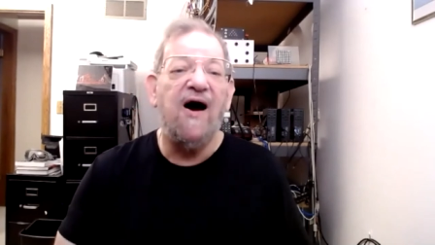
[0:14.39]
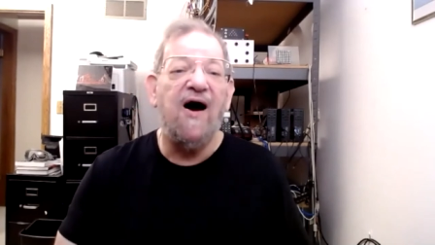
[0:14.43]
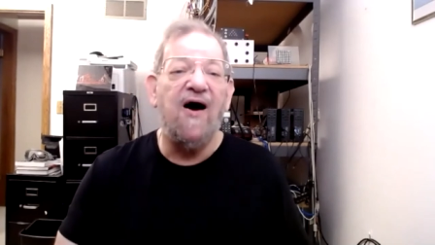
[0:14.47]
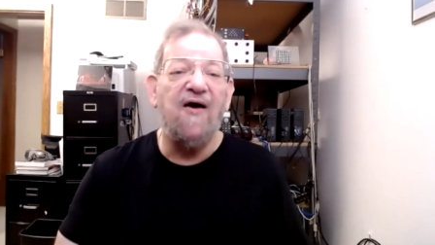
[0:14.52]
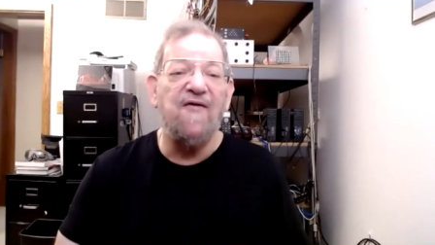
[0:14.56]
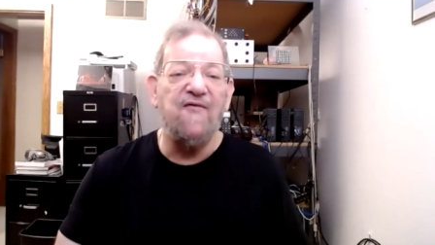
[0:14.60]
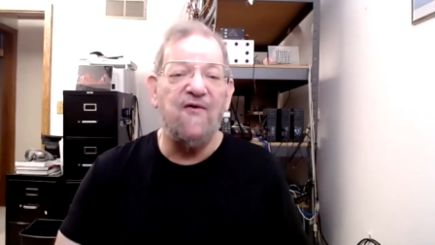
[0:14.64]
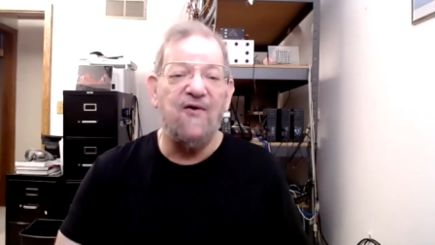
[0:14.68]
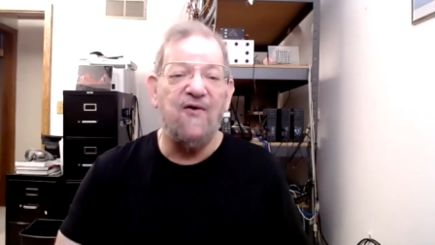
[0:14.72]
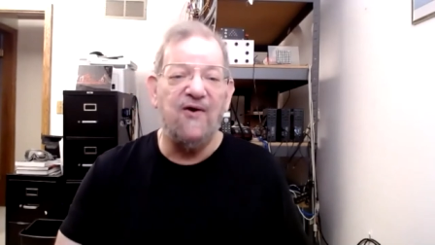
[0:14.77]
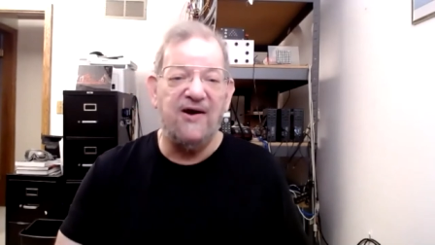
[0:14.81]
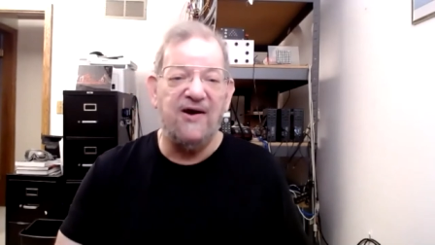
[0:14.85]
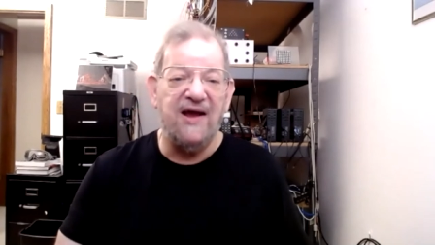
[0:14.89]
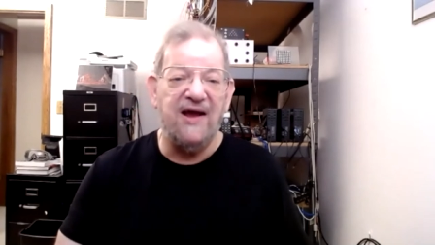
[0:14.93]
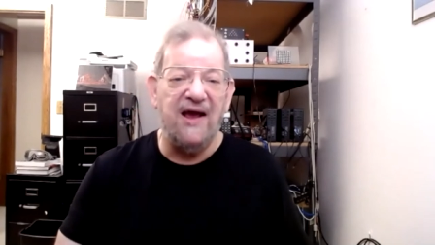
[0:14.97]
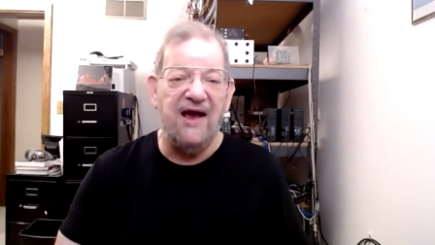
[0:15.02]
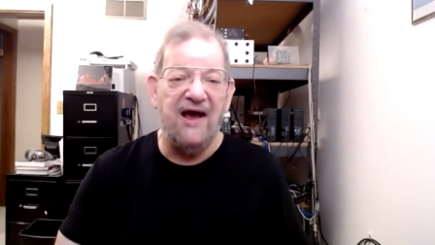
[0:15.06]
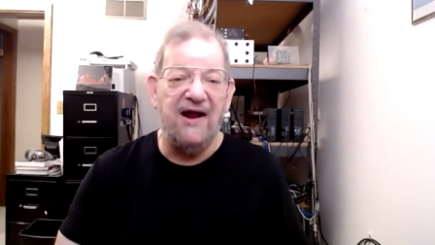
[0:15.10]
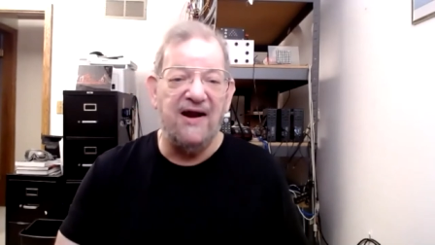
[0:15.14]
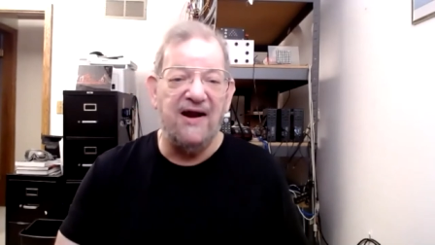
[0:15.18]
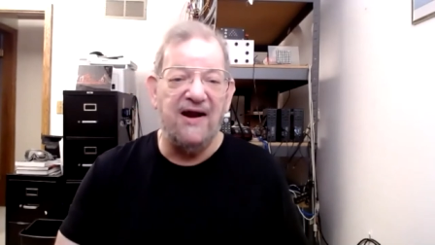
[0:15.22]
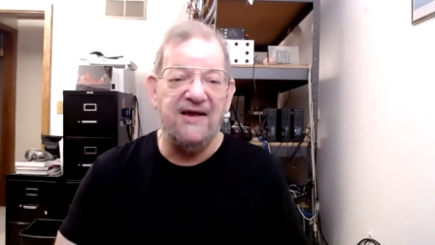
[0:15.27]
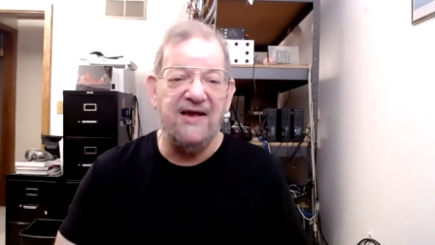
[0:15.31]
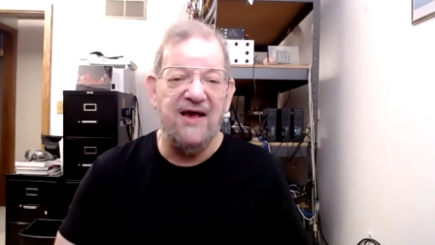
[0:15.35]
of
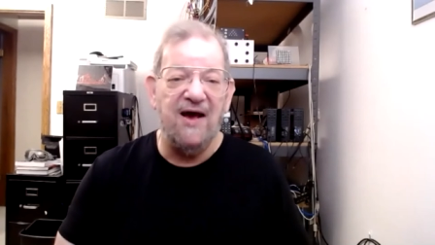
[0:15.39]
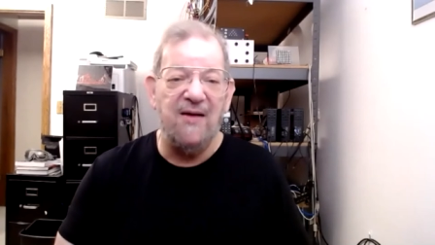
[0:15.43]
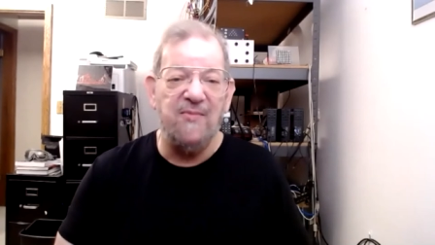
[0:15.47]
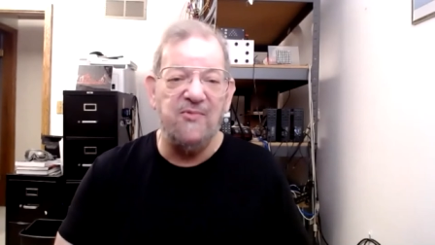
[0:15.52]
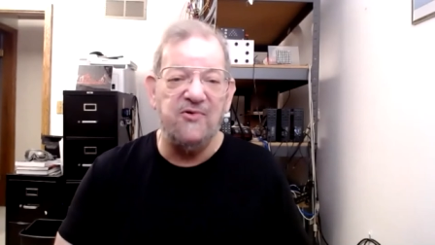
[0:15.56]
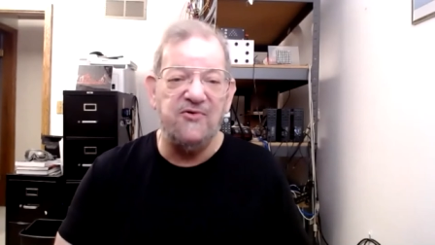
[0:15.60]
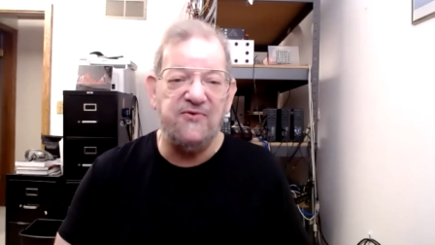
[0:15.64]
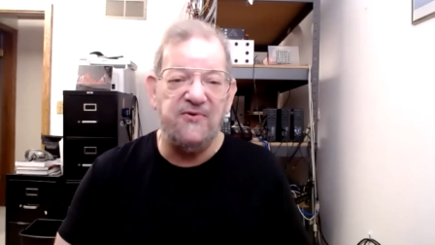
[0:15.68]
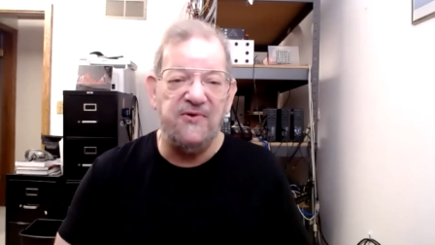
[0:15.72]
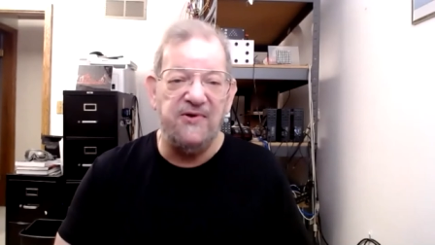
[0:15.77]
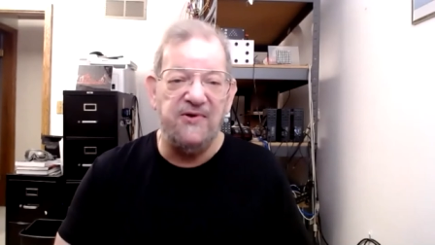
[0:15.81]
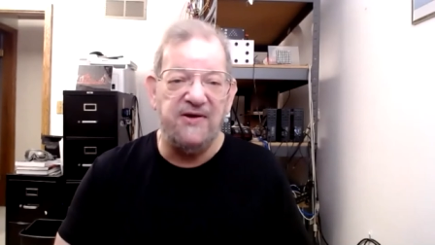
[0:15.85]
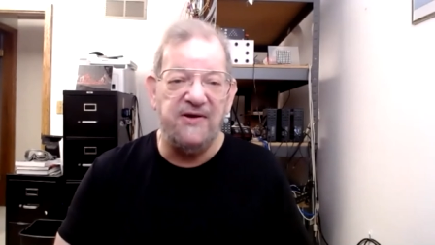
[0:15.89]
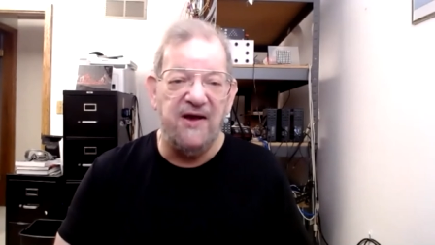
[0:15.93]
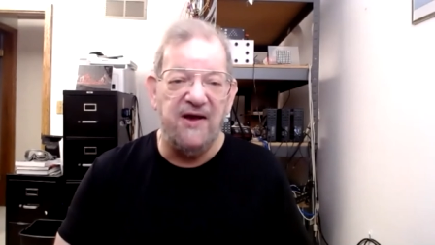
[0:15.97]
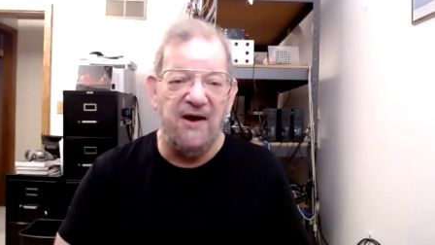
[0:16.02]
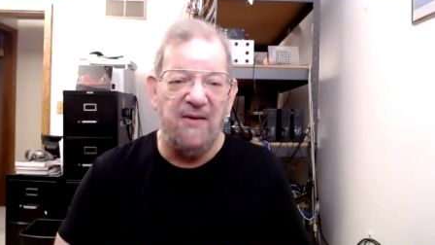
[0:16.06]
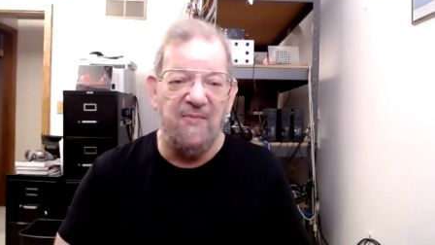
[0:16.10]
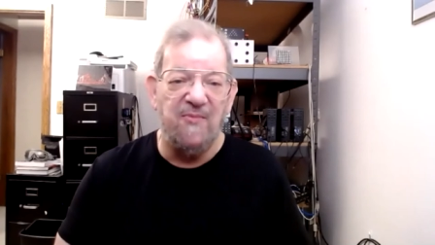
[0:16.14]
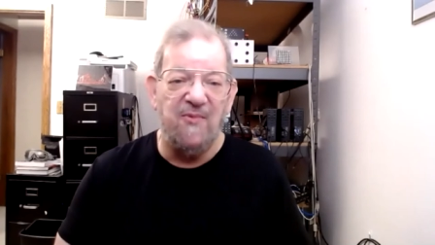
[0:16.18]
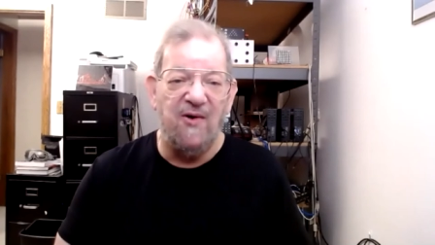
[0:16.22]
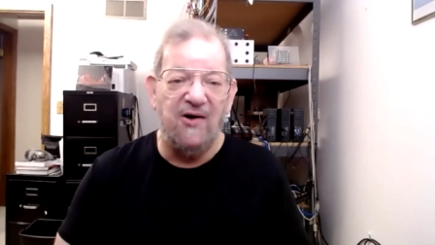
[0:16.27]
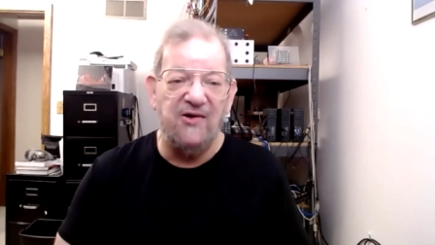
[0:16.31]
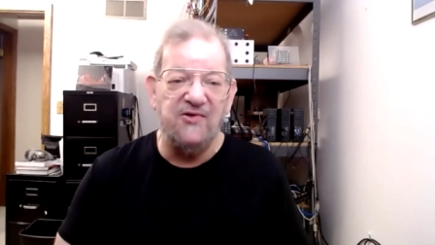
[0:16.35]
Organic Chemistry,
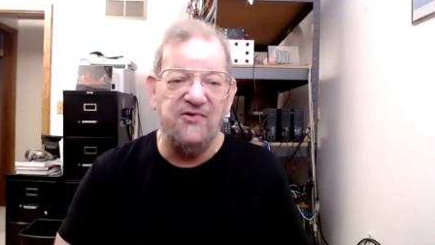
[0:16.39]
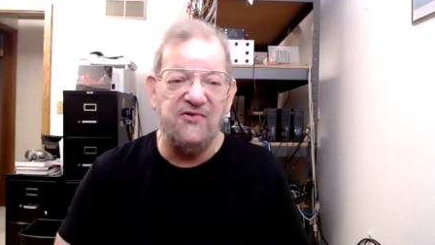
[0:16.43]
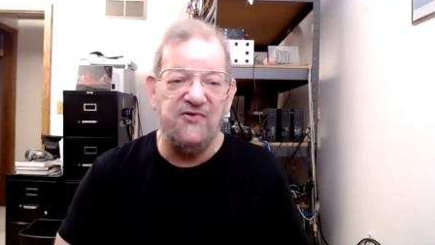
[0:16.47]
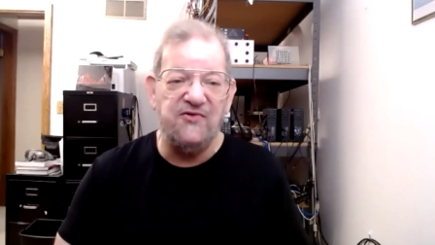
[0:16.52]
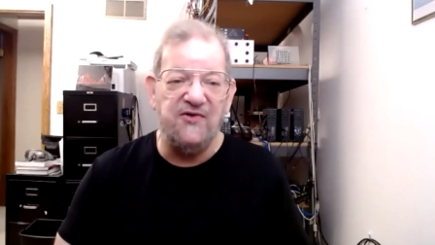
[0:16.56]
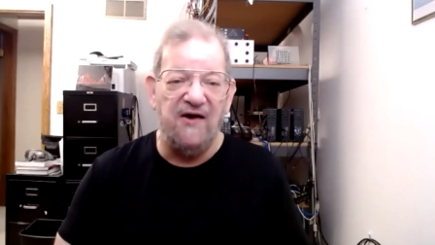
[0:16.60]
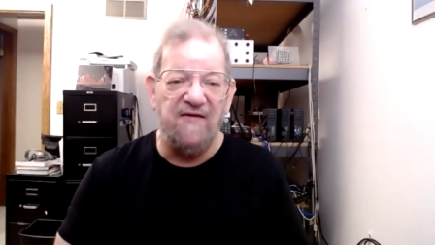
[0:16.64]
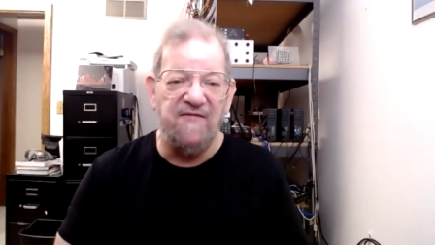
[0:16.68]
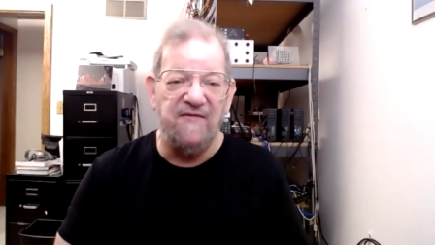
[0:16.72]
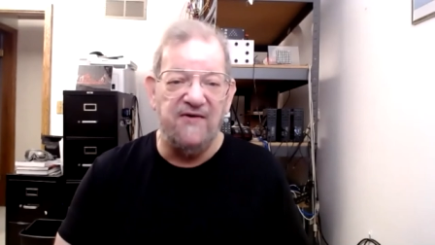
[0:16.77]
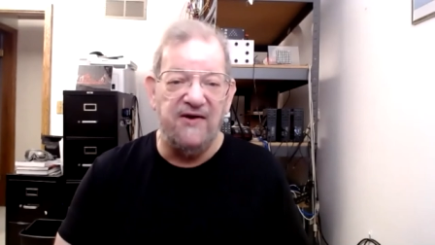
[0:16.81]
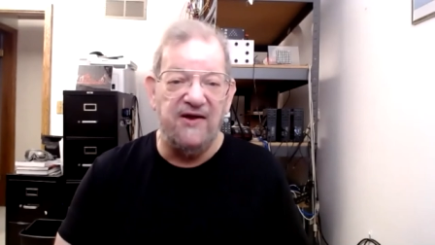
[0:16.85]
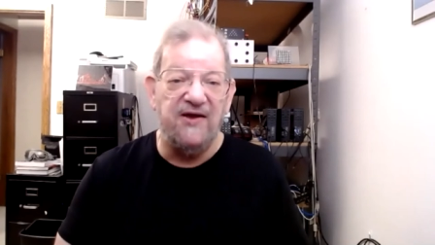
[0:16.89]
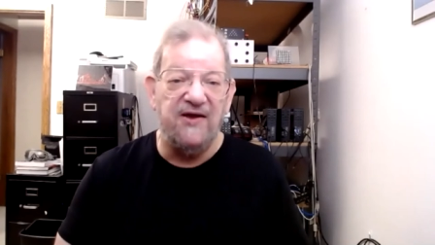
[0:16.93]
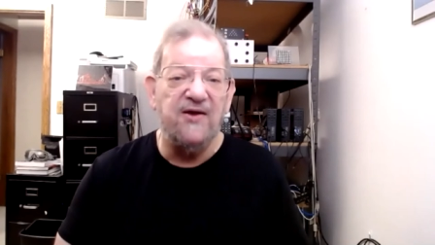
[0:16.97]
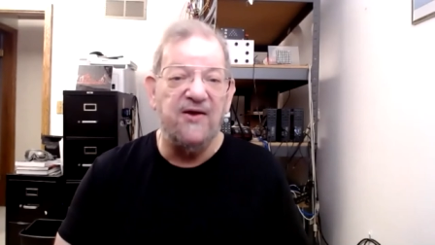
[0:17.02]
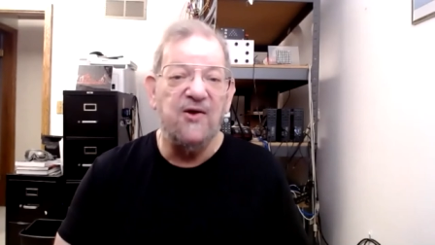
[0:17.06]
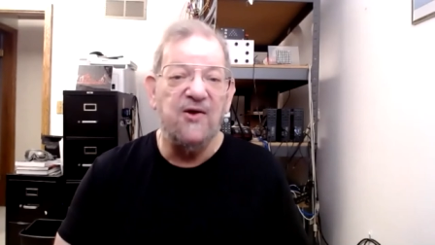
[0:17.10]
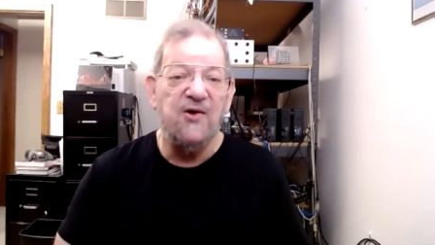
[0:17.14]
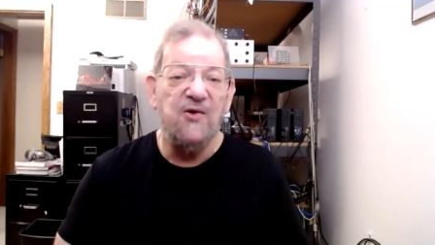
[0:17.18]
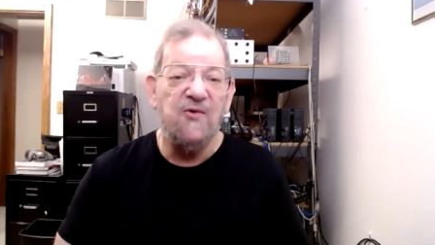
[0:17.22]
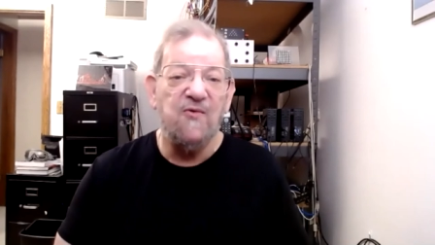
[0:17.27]
Chem 170,